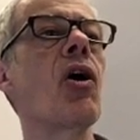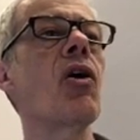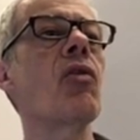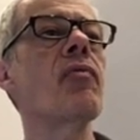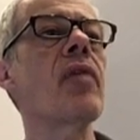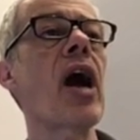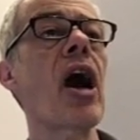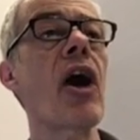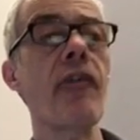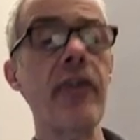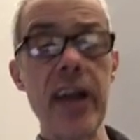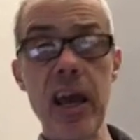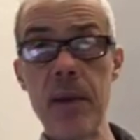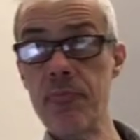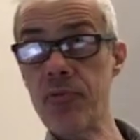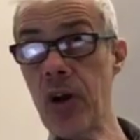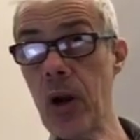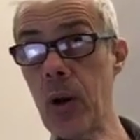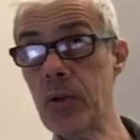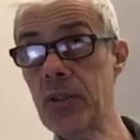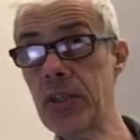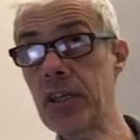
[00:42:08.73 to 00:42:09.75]
of RNA
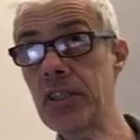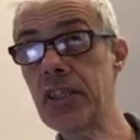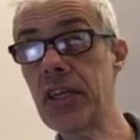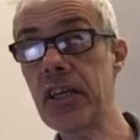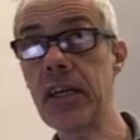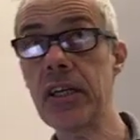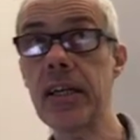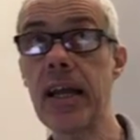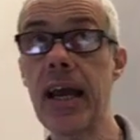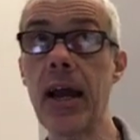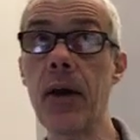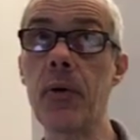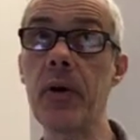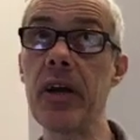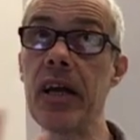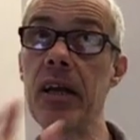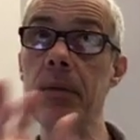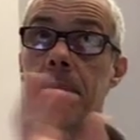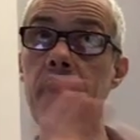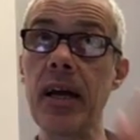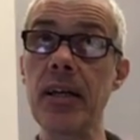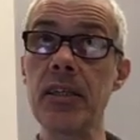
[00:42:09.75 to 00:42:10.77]
processing now
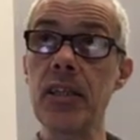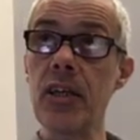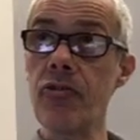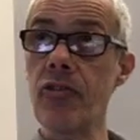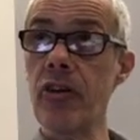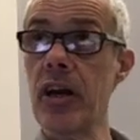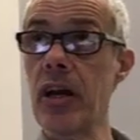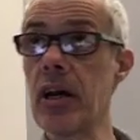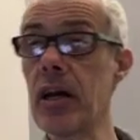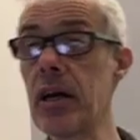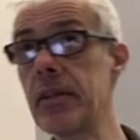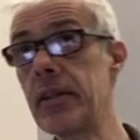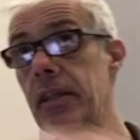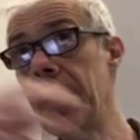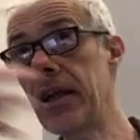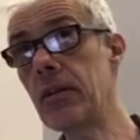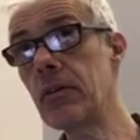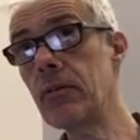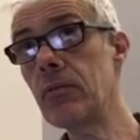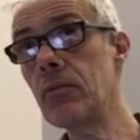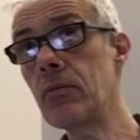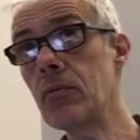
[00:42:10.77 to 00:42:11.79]
in bacteria and
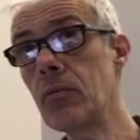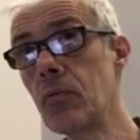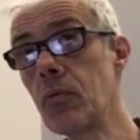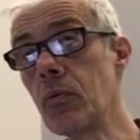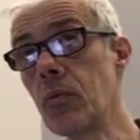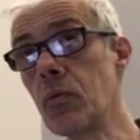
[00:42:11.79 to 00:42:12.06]
then